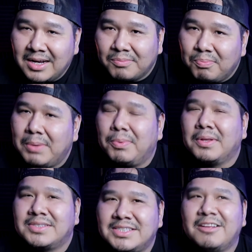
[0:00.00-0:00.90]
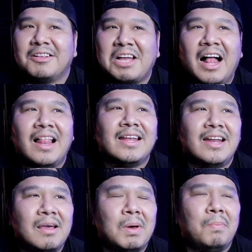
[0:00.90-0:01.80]
people still calling
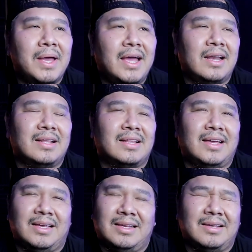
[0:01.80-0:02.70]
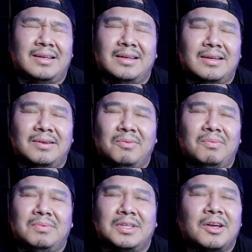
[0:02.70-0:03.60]
him a pet. Like,
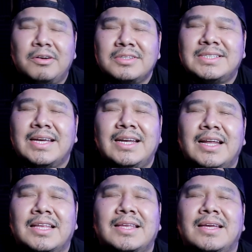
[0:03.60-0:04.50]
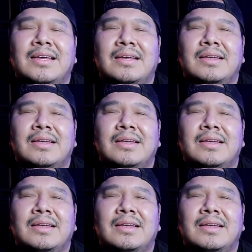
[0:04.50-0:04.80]
don't say nothing.